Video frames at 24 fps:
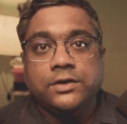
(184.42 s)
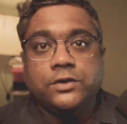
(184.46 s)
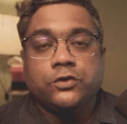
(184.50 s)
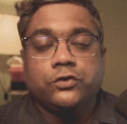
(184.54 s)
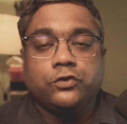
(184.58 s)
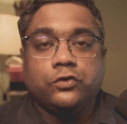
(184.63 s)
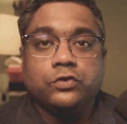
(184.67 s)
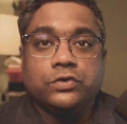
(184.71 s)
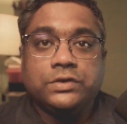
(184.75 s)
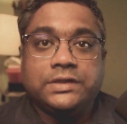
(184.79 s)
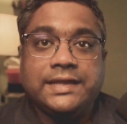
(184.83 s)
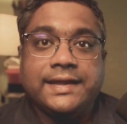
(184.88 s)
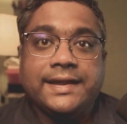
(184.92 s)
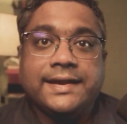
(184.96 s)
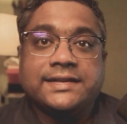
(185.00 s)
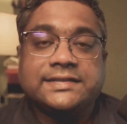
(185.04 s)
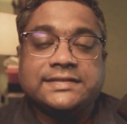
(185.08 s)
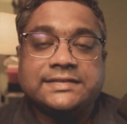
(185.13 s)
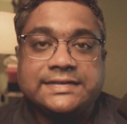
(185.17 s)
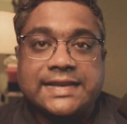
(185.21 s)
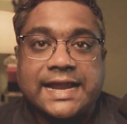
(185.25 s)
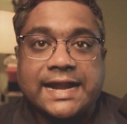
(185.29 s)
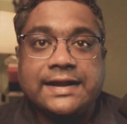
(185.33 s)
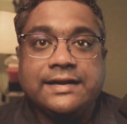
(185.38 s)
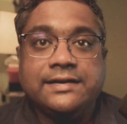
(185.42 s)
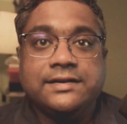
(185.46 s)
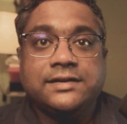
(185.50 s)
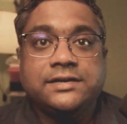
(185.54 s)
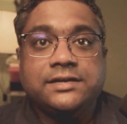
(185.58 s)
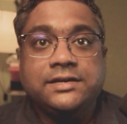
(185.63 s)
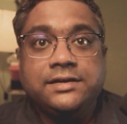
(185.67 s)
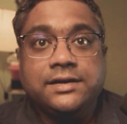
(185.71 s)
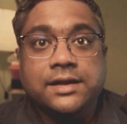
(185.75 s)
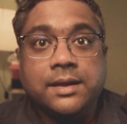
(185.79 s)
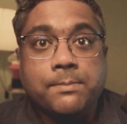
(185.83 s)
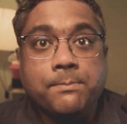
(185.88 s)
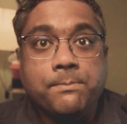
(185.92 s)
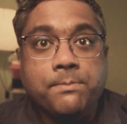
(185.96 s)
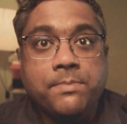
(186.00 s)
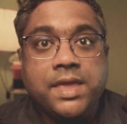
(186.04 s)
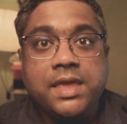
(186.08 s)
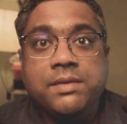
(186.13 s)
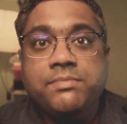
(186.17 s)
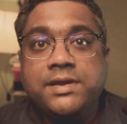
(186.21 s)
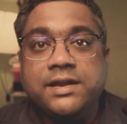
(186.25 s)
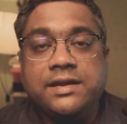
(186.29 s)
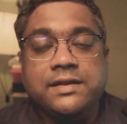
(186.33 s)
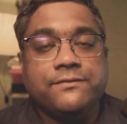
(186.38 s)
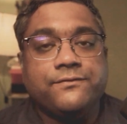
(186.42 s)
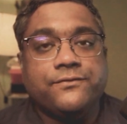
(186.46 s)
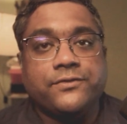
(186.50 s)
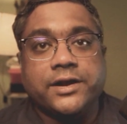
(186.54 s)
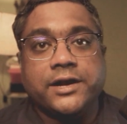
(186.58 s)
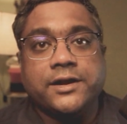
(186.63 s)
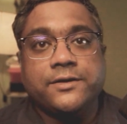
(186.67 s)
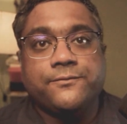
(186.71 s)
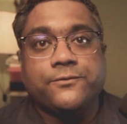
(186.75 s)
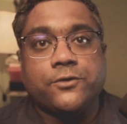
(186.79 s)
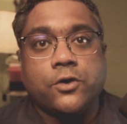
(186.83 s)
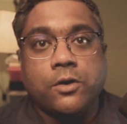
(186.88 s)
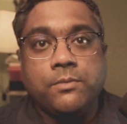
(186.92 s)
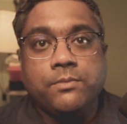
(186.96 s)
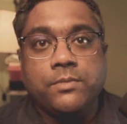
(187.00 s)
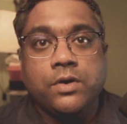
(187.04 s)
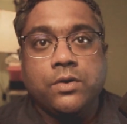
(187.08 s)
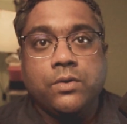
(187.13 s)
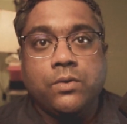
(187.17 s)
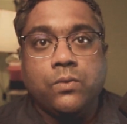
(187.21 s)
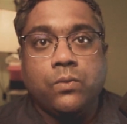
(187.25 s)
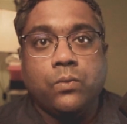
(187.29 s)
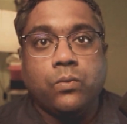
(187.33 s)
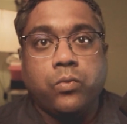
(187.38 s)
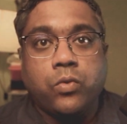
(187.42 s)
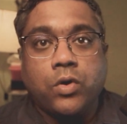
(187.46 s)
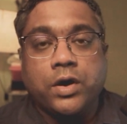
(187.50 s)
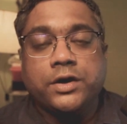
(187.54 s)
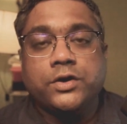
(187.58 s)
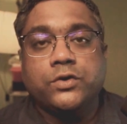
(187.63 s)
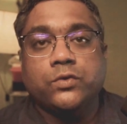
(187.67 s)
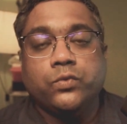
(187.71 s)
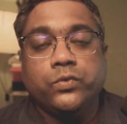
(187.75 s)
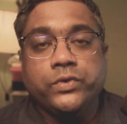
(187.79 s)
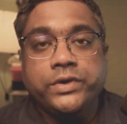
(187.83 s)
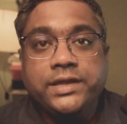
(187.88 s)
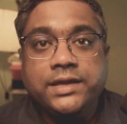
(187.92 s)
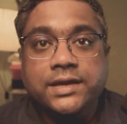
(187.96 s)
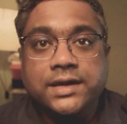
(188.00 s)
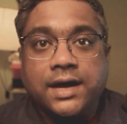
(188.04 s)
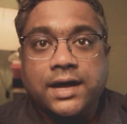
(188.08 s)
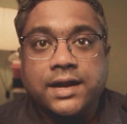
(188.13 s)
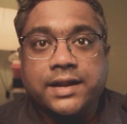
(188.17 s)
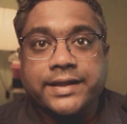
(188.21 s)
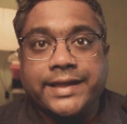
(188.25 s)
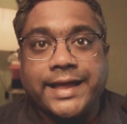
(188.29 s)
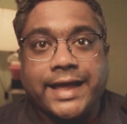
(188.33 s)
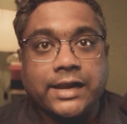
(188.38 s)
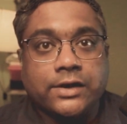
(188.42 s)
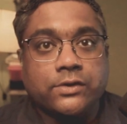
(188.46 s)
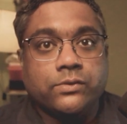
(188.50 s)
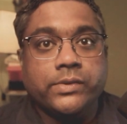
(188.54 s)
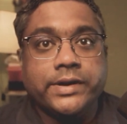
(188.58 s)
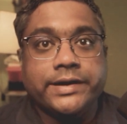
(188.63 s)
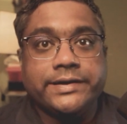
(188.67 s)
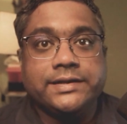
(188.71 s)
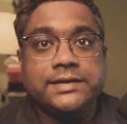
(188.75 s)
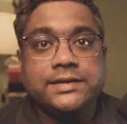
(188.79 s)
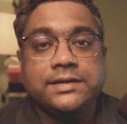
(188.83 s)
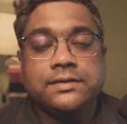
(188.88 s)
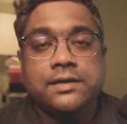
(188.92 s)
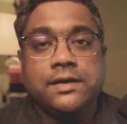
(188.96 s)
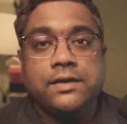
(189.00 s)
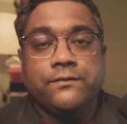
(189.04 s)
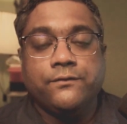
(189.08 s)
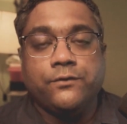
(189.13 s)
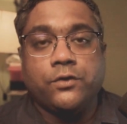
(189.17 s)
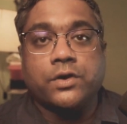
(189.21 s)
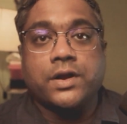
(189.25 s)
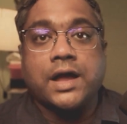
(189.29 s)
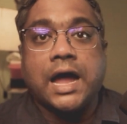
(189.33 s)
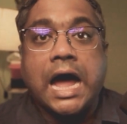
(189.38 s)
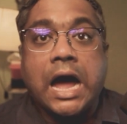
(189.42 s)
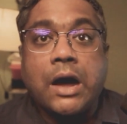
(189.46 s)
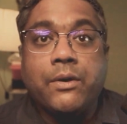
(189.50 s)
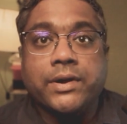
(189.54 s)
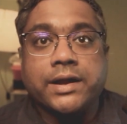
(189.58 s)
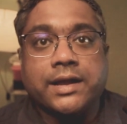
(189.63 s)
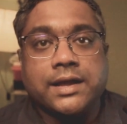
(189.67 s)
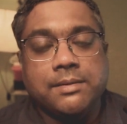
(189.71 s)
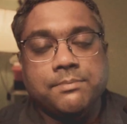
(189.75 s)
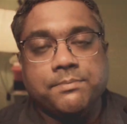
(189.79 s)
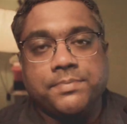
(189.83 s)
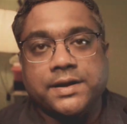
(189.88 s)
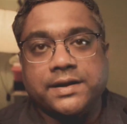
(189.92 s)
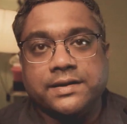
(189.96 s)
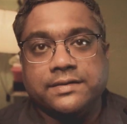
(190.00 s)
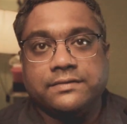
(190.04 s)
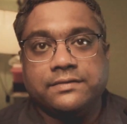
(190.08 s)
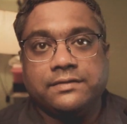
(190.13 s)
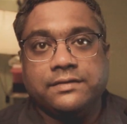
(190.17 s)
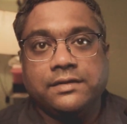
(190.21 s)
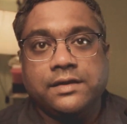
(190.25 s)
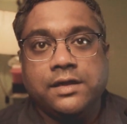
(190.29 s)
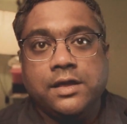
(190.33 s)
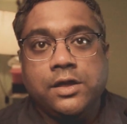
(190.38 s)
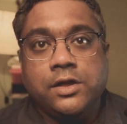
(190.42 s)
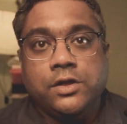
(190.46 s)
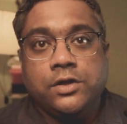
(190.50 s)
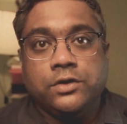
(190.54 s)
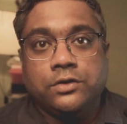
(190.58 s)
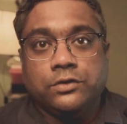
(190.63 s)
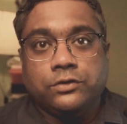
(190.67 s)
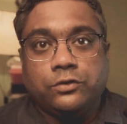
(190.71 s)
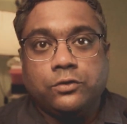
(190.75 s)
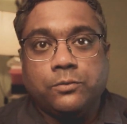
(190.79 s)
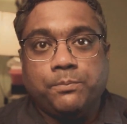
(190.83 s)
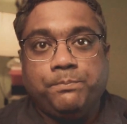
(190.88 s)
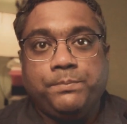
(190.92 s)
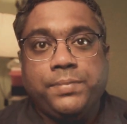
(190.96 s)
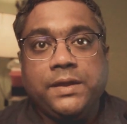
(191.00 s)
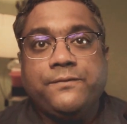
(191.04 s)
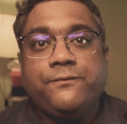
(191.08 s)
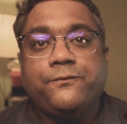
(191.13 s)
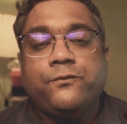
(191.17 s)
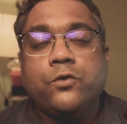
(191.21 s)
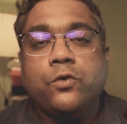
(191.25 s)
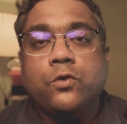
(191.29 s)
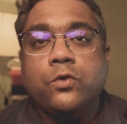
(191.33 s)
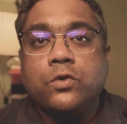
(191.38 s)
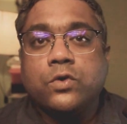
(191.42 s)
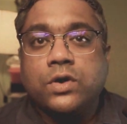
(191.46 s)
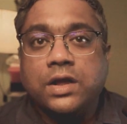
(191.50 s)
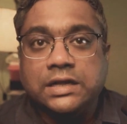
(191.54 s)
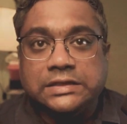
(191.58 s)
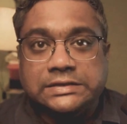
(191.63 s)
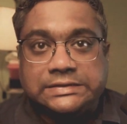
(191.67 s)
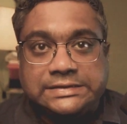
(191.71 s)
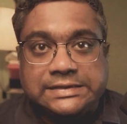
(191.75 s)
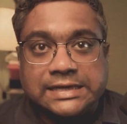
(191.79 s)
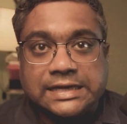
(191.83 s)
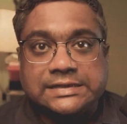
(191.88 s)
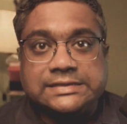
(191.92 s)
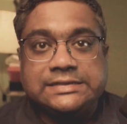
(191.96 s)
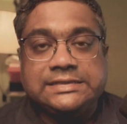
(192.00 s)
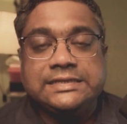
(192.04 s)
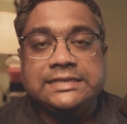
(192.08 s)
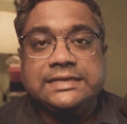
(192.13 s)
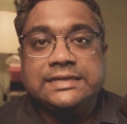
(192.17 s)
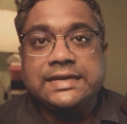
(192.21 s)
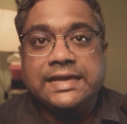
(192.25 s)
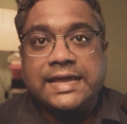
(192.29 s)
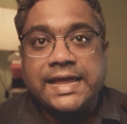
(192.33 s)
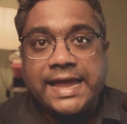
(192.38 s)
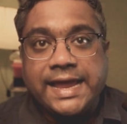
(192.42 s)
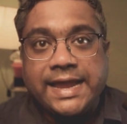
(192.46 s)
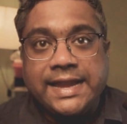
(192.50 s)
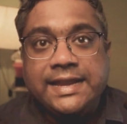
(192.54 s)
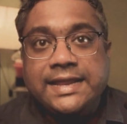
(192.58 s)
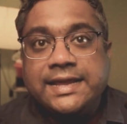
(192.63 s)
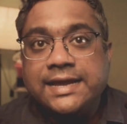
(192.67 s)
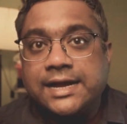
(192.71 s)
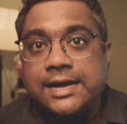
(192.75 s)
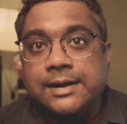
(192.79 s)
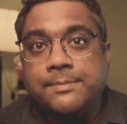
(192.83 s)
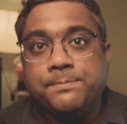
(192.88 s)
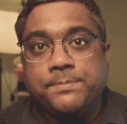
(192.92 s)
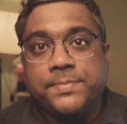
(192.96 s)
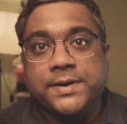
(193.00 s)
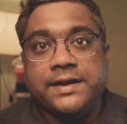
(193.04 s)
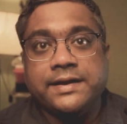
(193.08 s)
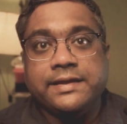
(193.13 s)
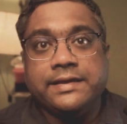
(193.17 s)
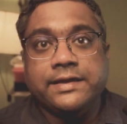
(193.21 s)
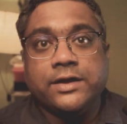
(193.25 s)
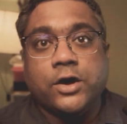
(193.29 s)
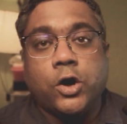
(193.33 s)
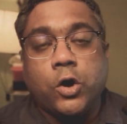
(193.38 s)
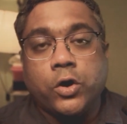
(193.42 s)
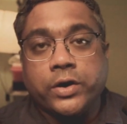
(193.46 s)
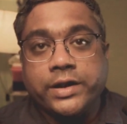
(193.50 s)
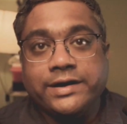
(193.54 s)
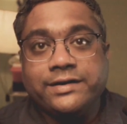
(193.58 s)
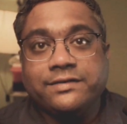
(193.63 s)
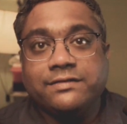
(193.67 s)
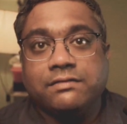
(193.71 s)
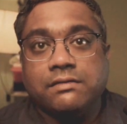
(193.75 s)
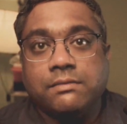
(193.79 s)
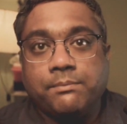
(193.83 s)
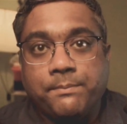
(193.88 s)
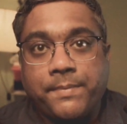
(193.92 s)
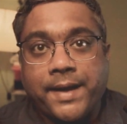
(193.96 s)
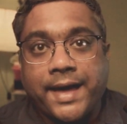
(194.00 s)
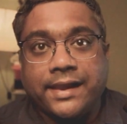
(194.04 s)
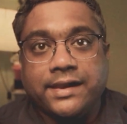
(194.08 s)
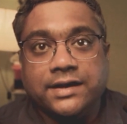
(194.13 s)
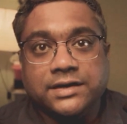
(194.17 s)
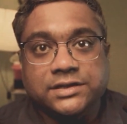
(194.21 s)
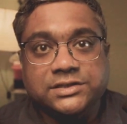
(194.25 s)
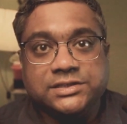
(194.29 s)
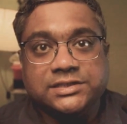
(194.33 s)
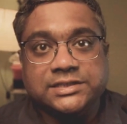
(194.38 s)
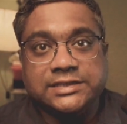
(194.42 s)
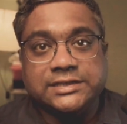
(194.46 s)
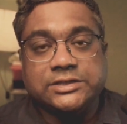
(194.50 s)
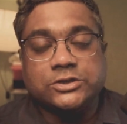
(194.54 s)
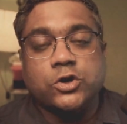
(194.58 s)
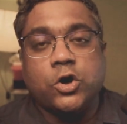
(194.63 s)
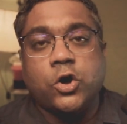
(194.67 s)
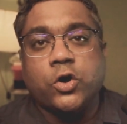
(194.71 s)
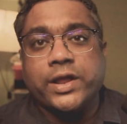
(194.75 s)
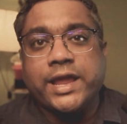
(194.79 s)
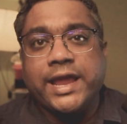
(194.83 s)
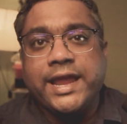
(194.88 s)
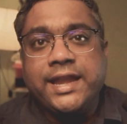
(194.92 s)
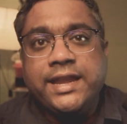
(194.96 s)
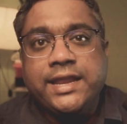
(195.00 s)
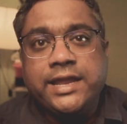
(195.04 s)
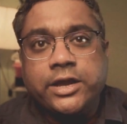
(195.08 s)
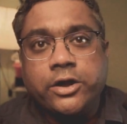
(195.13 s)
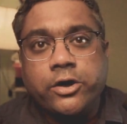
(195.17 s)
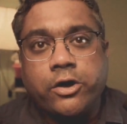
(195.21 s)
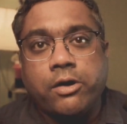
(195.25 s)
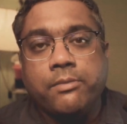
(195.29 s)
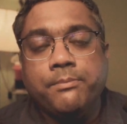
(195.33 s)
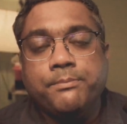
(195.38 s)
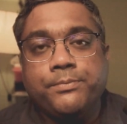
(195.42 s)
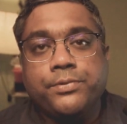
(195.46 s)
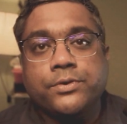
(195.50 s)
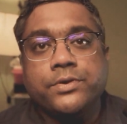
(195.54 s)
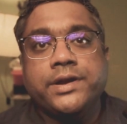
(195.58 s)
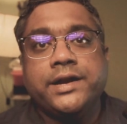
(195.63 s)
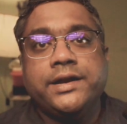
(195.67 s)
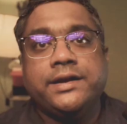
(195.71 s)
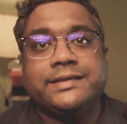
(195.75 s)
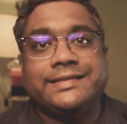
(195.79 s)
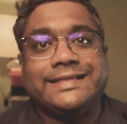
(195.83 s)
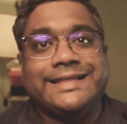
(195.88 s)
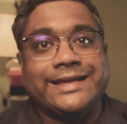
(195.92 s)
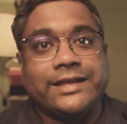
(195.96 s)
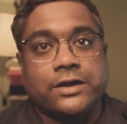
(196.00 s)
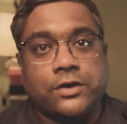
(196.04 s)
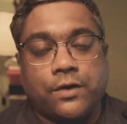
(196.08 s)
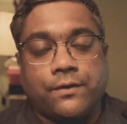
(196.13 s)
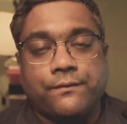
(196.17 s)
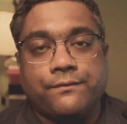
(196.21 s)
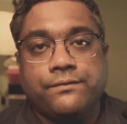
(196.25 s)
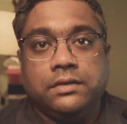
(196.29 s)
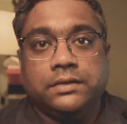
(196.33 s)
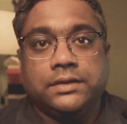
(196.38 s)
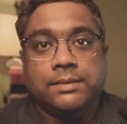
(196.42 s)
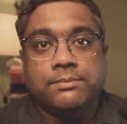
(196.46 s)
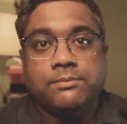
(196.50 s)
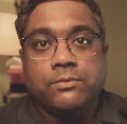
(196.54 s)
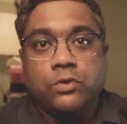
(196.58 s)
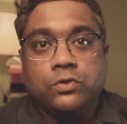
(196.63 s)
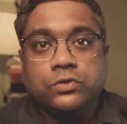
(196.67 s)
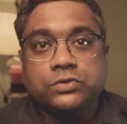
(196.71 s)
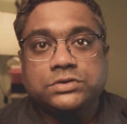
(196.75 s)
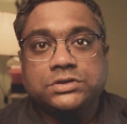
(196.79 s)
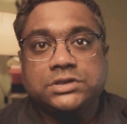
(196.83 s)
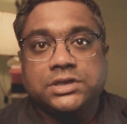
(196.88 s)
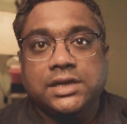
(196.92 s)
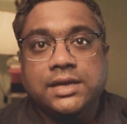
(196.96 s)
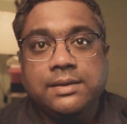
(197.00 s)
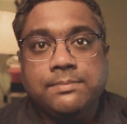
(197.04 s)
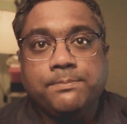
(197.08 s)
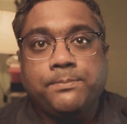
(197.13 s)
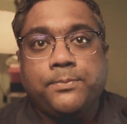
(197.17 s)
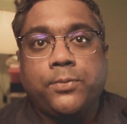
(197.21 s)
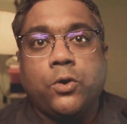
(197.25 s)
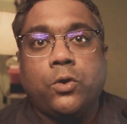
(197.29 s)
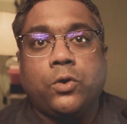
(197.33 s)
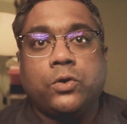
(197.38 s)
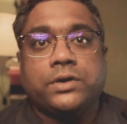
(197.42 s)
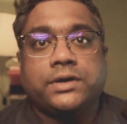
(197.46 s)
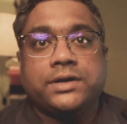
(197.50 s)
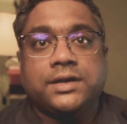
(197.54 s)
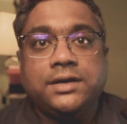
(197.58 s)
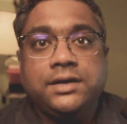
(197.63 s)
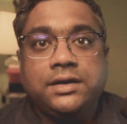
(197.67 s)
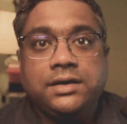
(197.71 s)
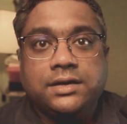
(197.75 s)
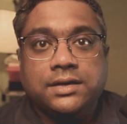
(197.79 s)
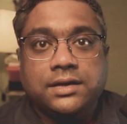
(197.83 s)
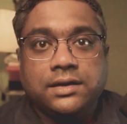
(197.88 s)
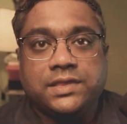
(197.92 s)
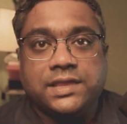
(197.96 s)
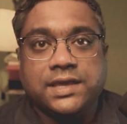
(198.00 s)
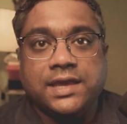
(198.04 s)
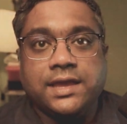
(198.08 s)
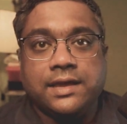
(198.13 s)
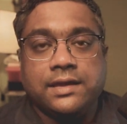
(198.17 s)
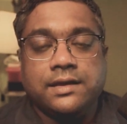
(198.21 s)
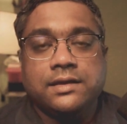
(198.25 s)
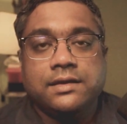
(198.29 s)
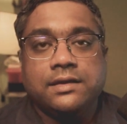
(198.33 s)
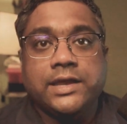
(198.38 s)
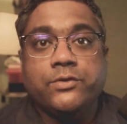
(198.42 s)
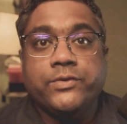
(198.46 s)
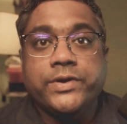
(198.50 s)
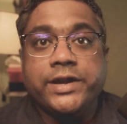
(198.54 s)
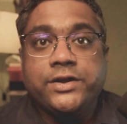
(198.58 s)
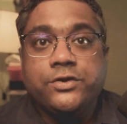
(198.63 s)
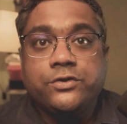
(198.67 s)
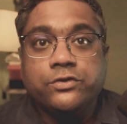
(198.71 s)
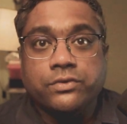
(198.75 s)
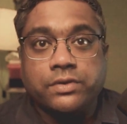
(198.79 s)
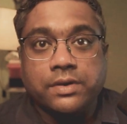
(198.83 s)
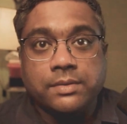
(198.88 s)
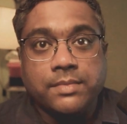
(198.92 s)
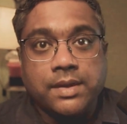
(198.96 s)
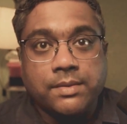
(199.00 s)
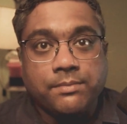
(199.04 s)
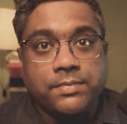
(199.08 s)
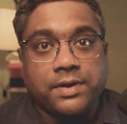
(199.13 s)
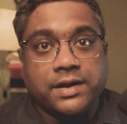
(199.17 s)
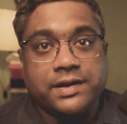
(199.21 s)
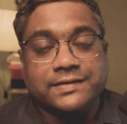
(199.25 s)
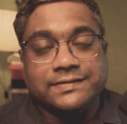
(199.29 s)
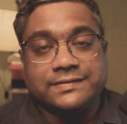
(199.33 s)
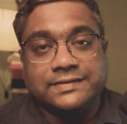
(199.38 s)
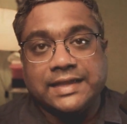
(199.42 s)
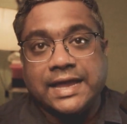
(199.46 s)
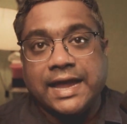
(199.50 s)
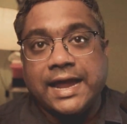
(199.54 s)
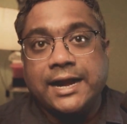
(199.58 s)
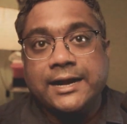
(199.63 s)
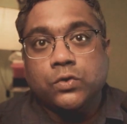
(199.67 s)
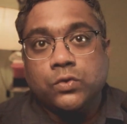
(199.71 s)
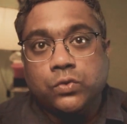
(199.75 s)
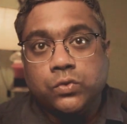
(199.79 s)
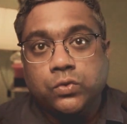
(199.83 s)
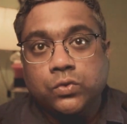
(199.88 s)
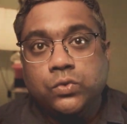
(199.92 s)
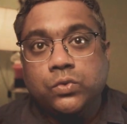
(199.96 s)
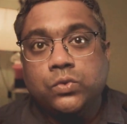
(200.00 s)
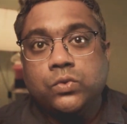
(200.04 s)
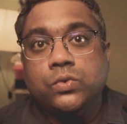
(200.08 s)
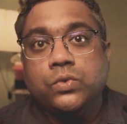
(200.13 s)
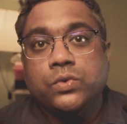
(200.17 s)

So their standard may be different from what we are calculating for our companies. So before judging any company or its balance sheet or any component thereof, the most important thing you need to remember is that who